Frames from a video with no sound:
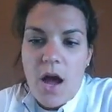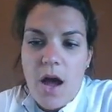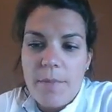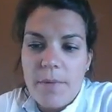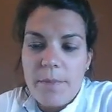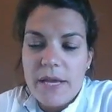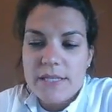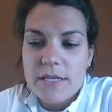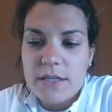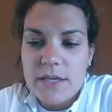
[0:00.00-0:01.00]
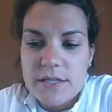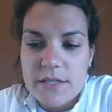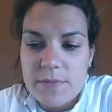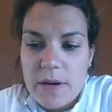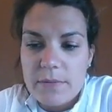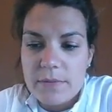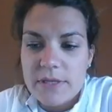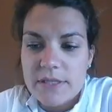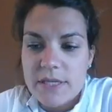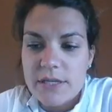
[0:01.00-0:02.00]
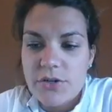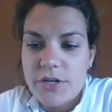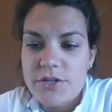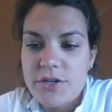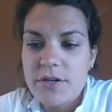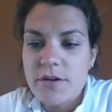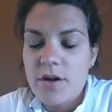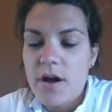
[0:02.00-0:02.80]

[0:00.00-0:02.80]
but basically this is probably a titration